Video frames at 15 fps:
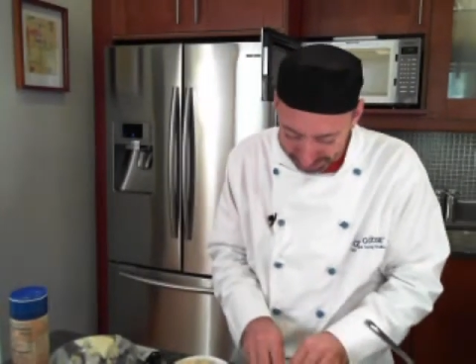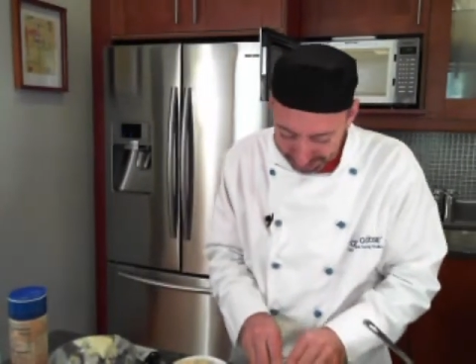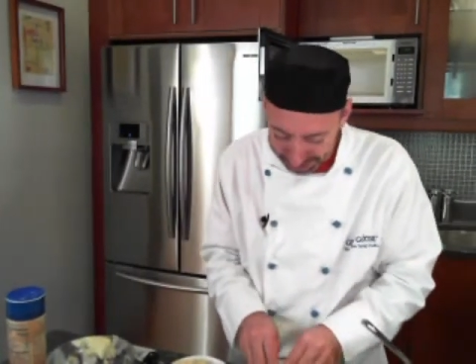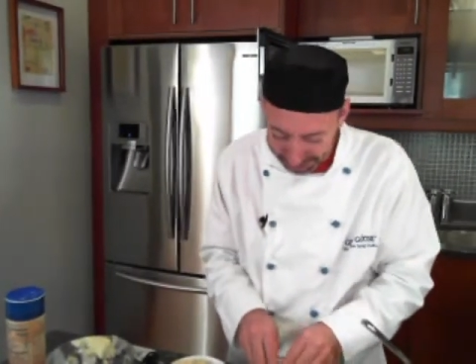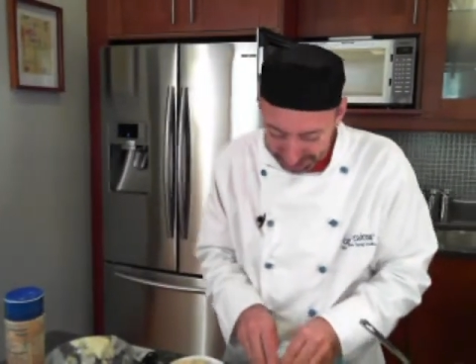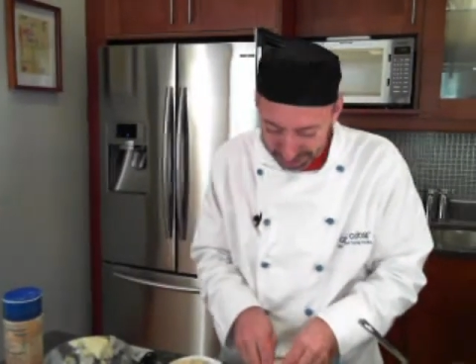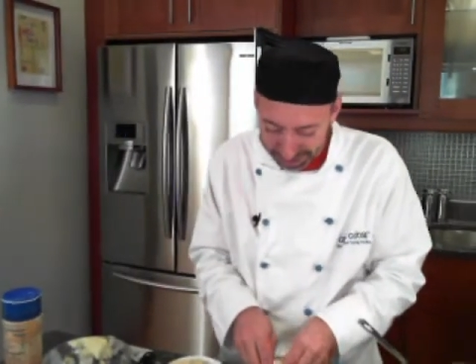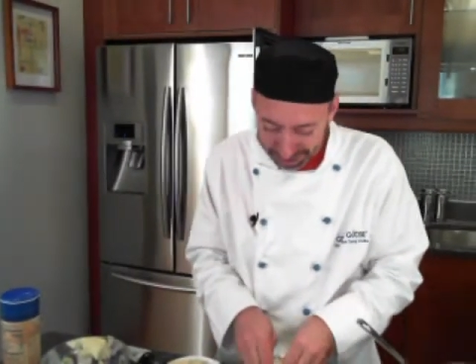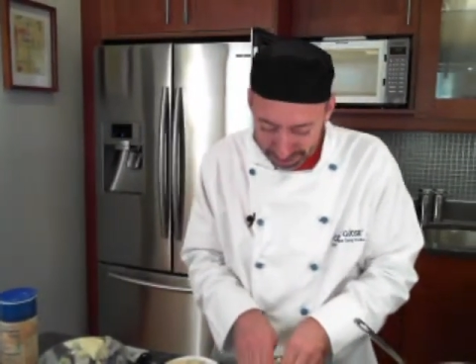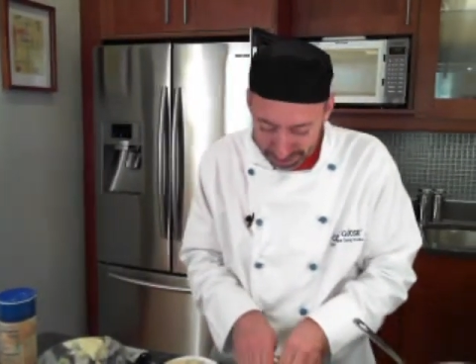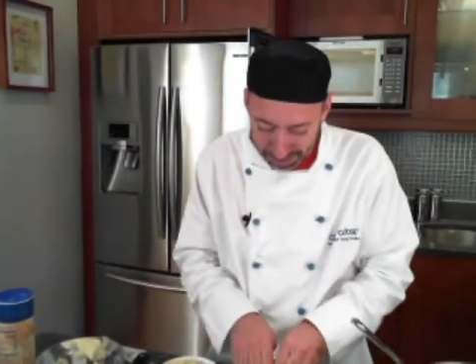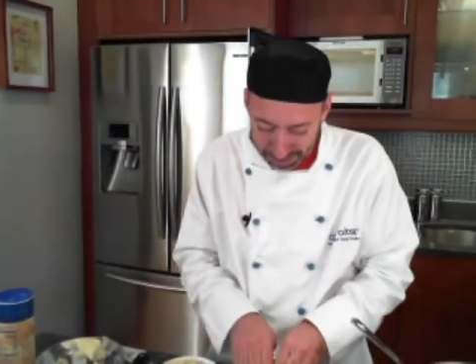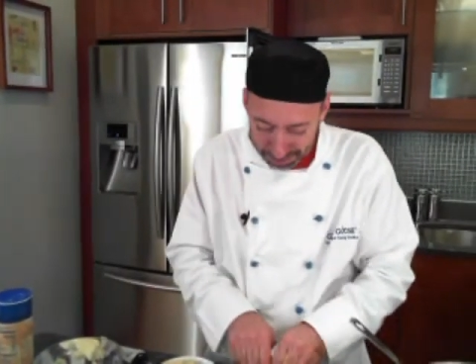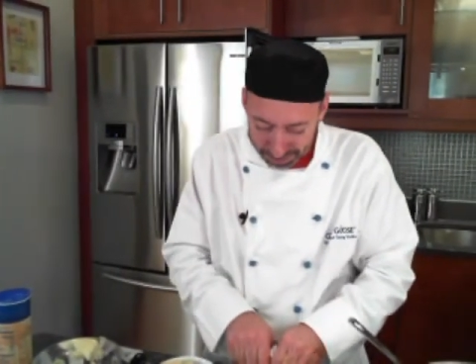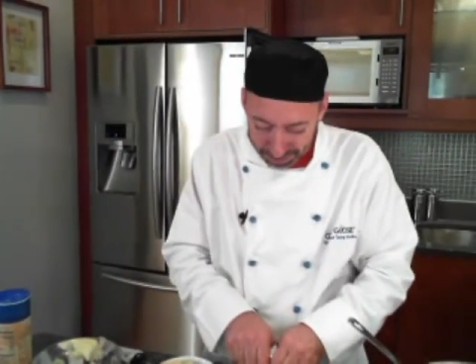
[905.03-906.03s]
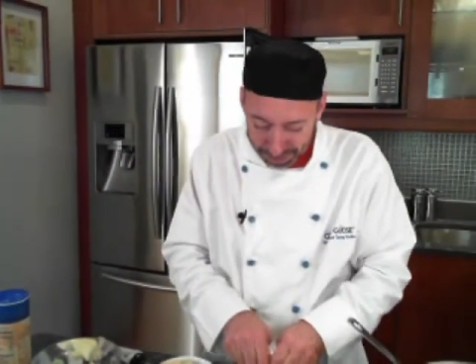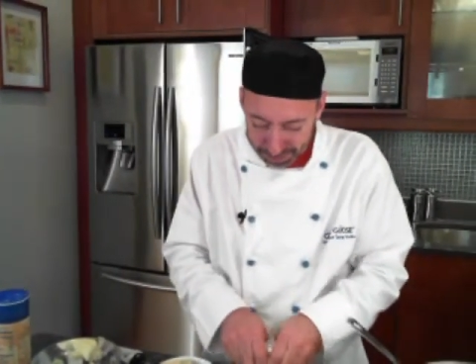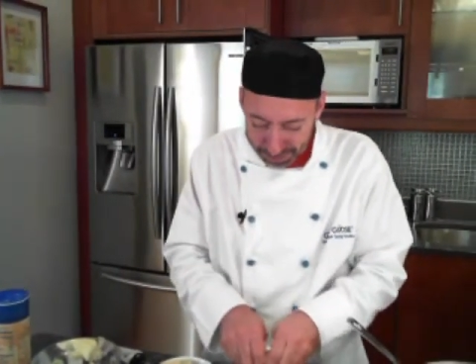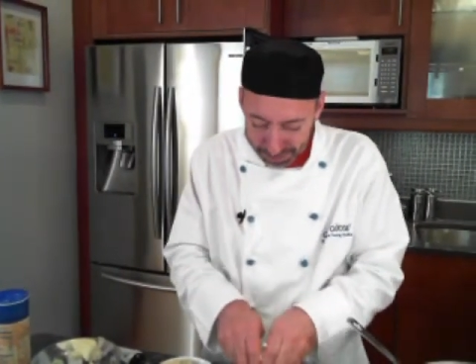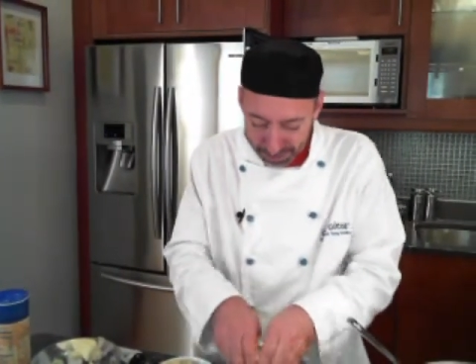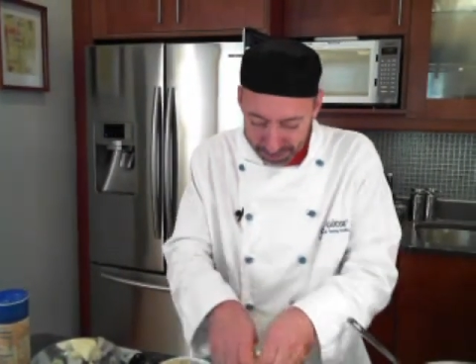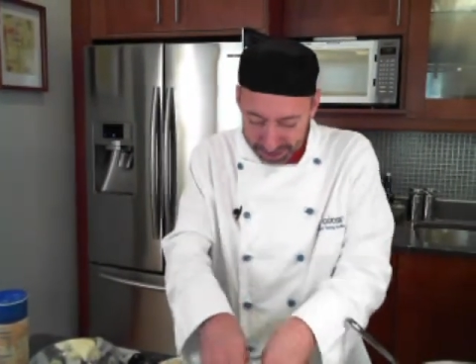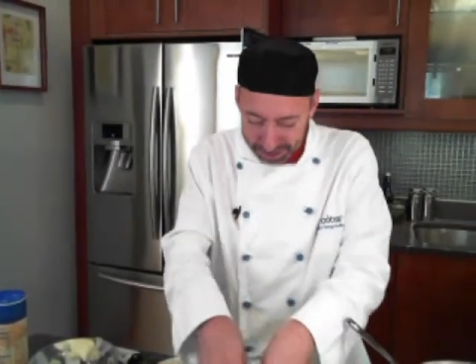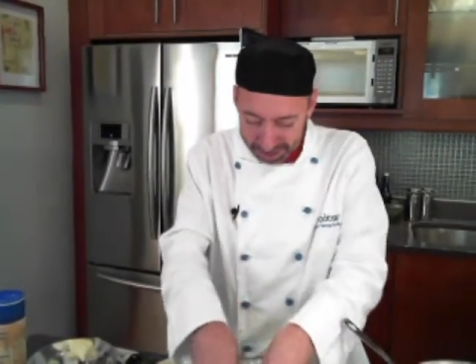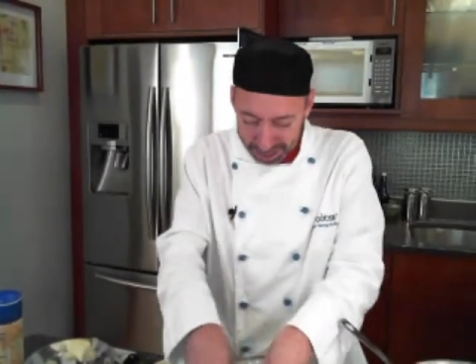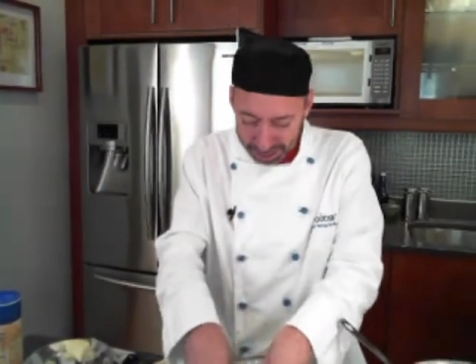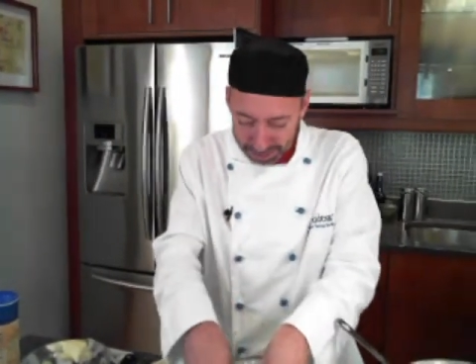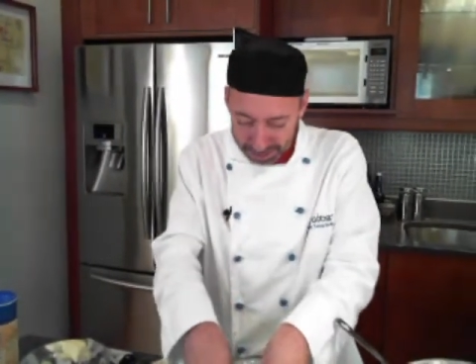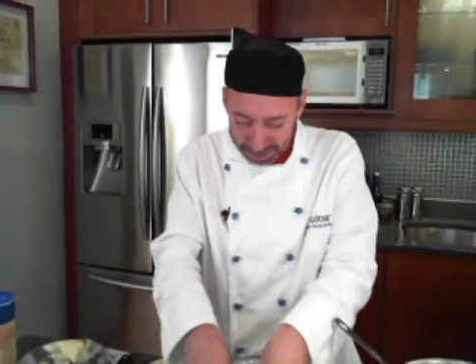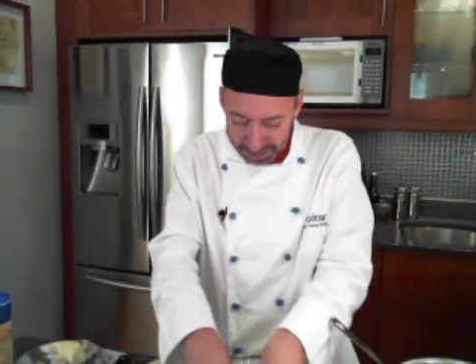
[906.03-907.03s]
crush these up and put them on
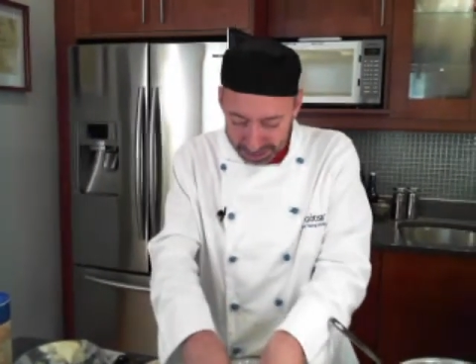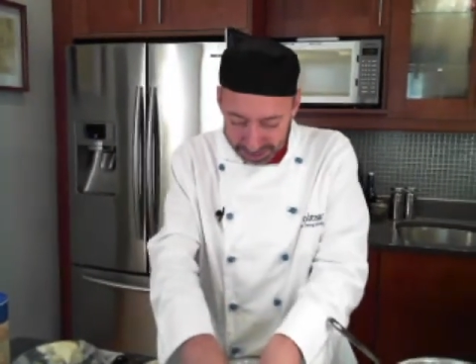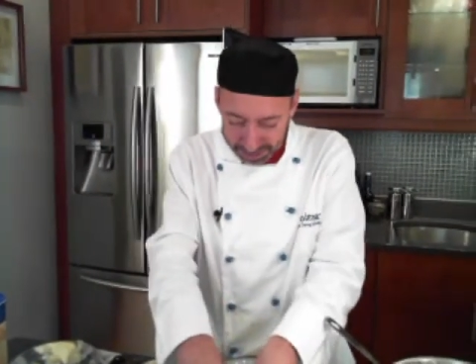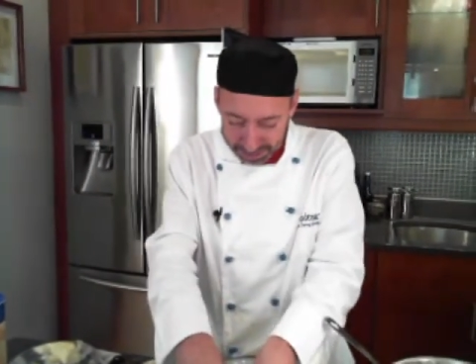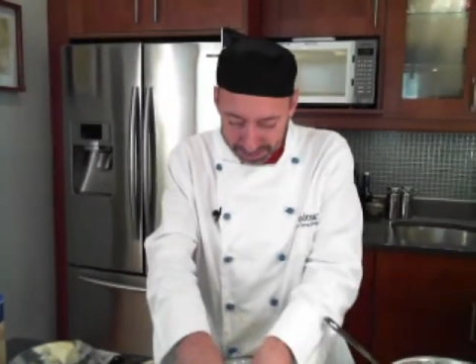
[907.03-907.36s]
top of these.